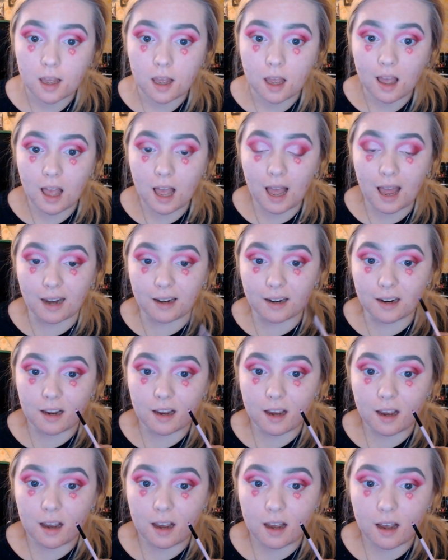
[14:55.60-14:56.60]
And
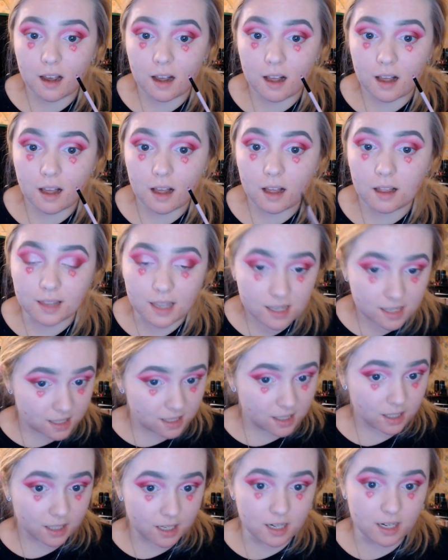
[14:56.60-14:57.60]
this is
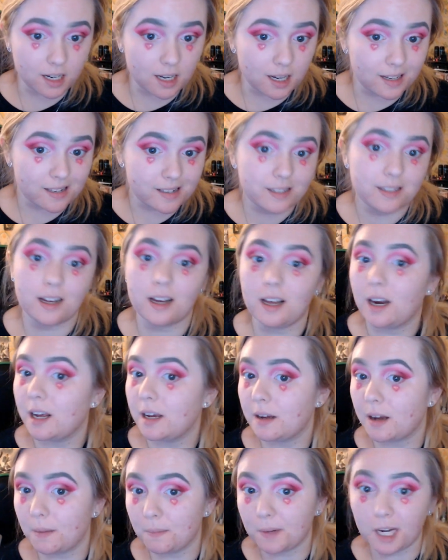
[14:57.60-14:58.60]
looking nice.
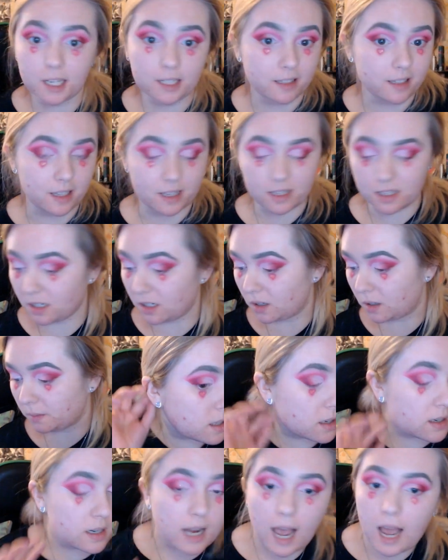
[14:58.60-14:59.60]
I'm liking this a lot.
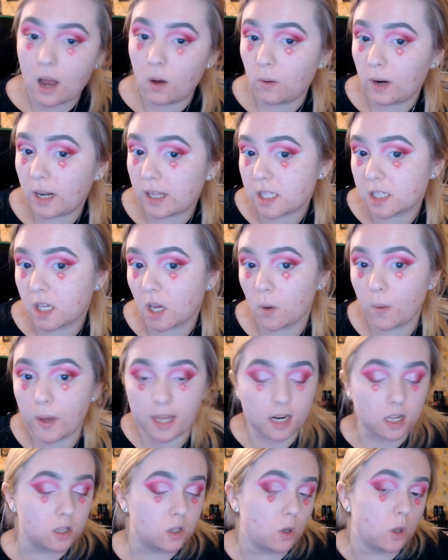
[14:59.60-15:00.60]
Now let's go
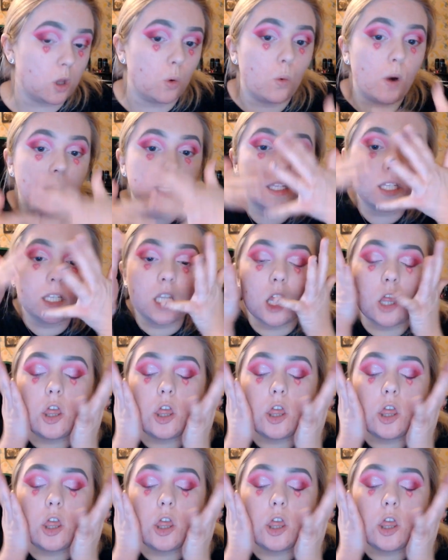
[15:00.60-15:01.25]
in and do the rest of